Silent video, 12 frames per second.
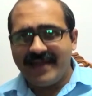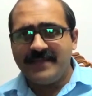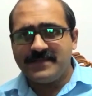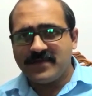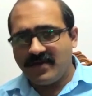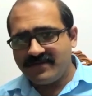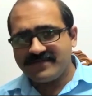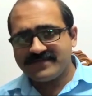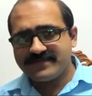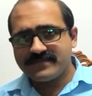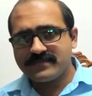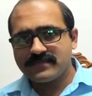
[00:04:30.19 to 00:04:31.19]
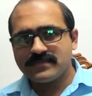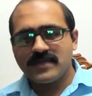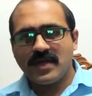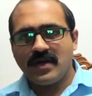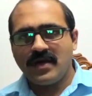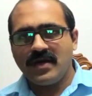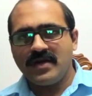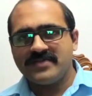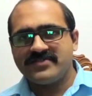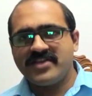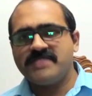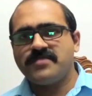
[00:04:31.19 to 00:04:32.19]
trade protectionism
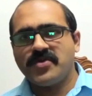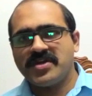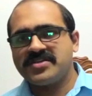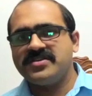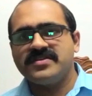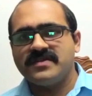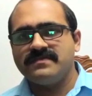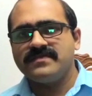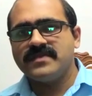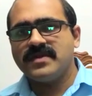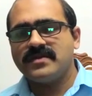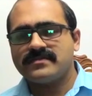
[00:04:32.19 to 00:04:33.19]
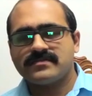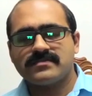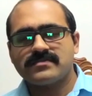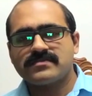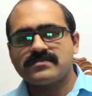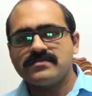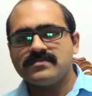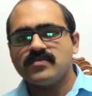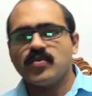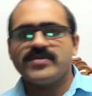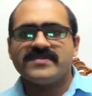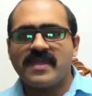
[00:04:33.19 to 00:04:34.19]
which is happening in the world.
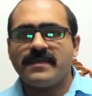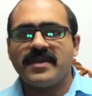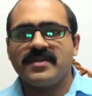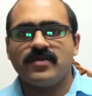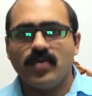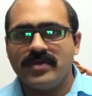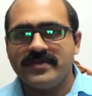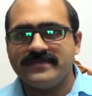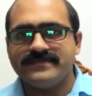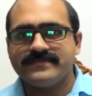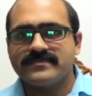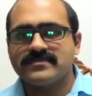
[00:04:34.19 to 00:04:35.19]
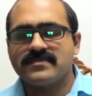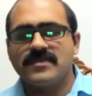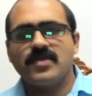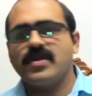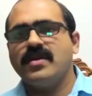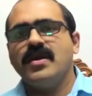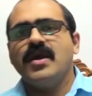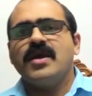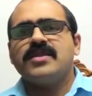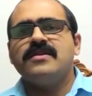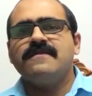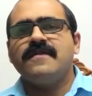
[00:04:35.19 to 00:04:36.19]
Okay,
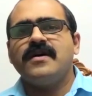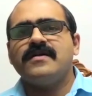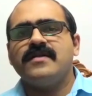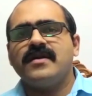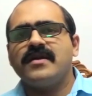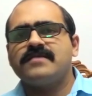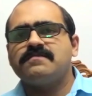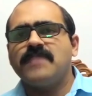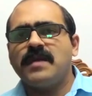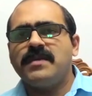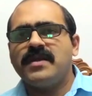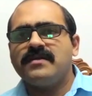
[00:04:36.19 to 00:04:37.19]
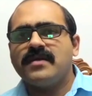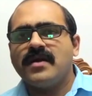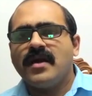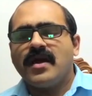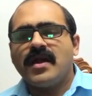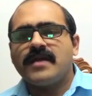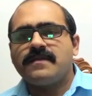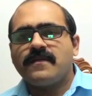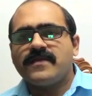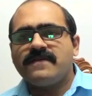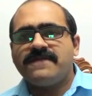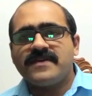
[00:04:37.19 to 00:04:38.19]
the first and foremost is a
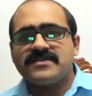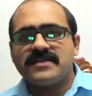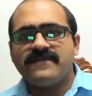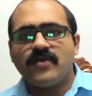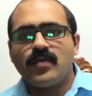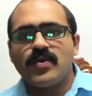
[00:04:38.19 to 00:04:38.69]
tariff.